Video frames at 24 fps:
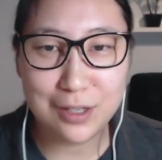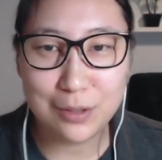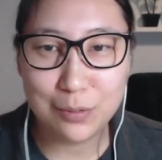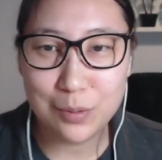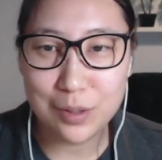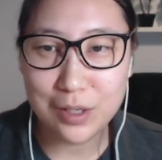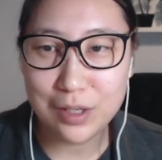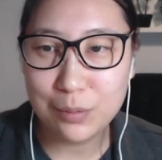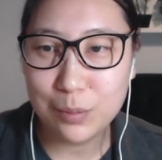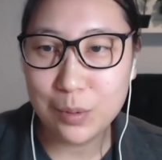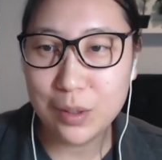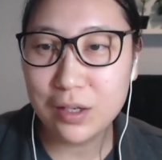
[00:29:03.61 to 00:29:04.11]

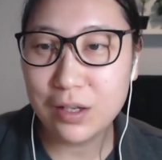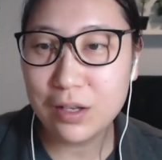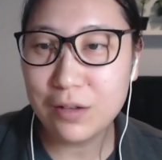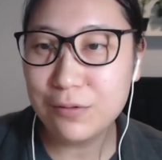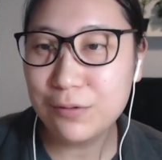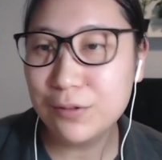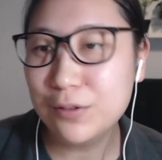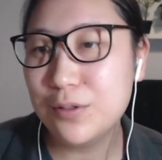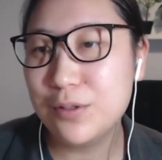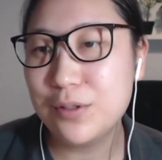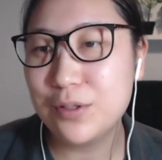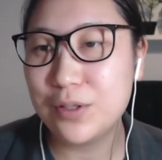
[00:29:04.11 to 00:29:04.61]
What
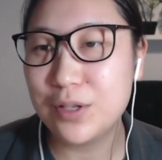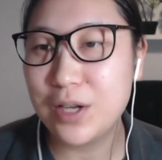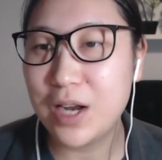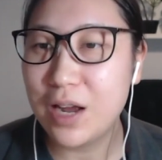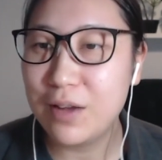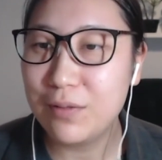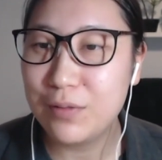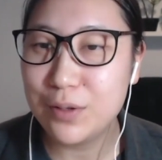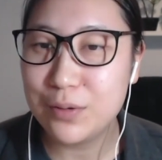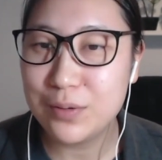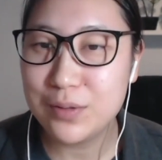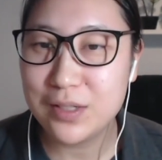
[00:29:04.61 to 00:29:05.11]
influencer
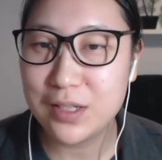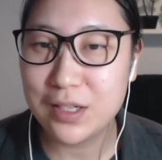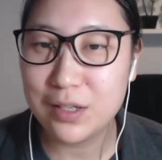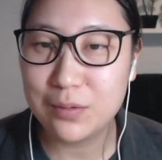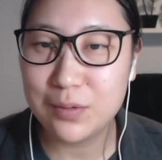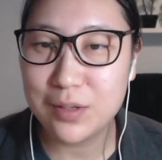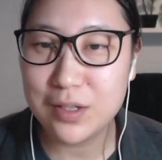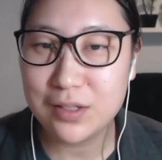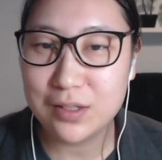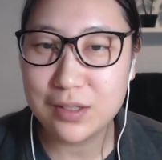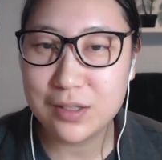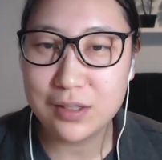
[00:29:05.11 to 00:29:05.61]
have you seen
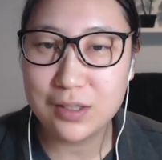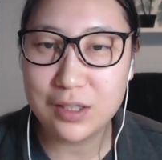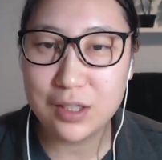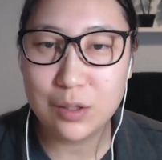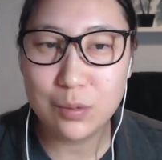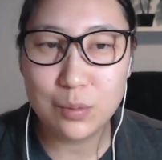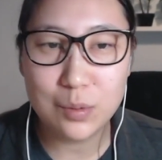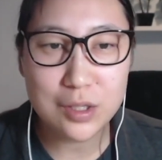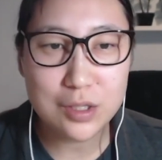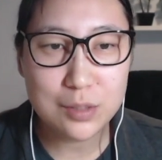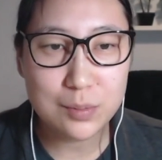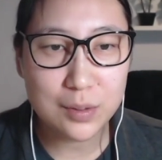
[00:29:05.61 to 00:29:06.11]
recently?
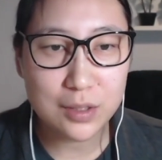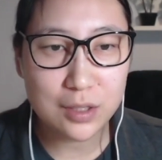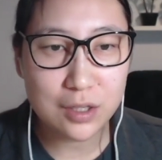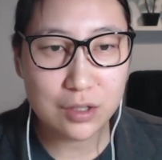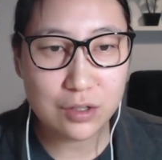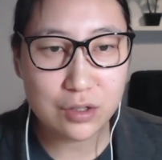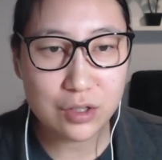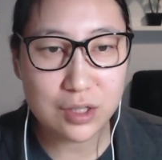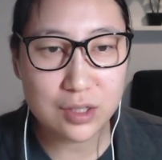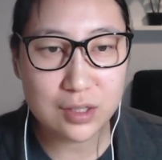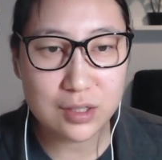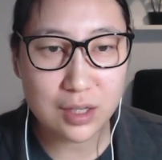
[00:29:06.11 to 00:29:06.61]
What's been
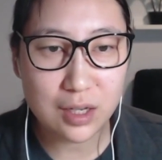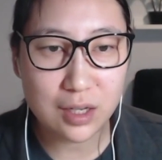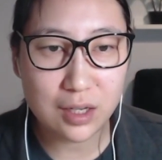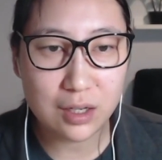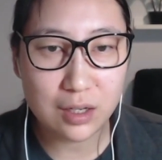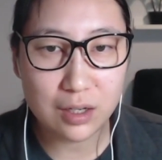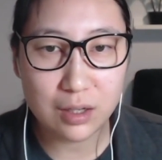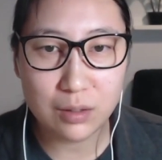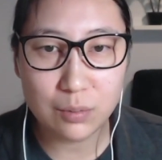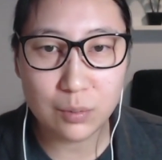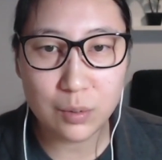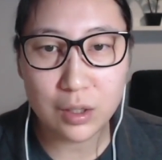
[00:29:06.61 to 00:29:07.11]
interesting?
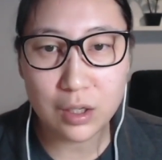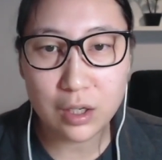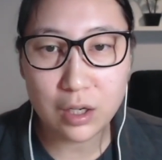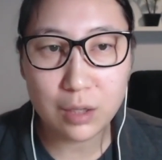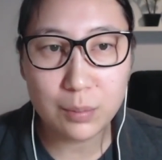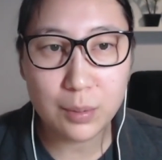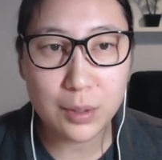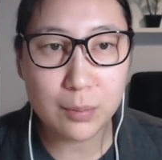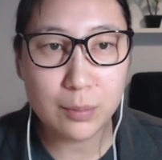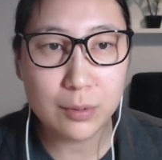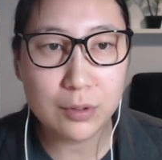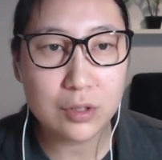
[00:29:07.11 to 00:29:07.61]
What are
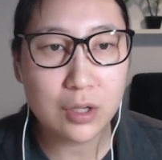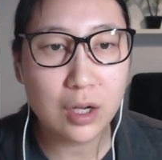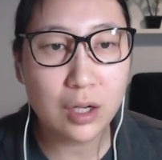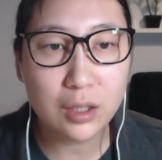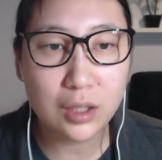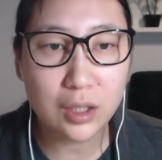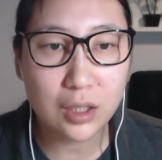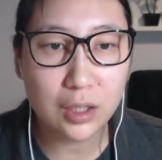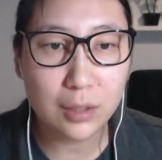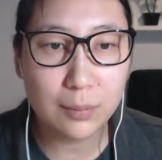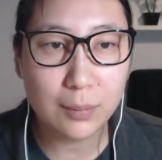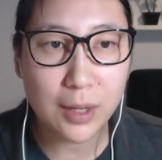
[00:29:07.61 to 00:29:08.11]
people
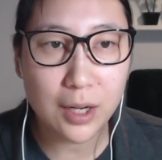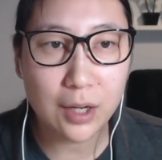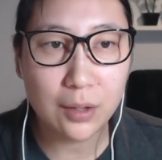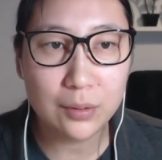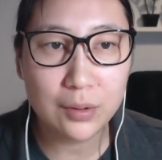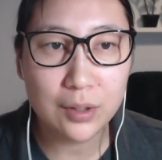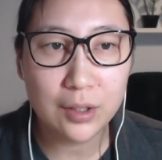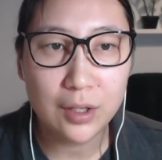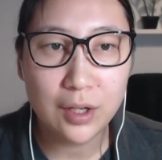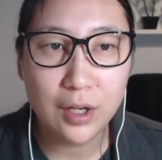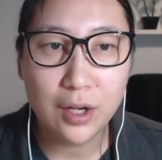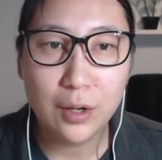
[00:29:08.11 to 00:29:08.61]
talking about?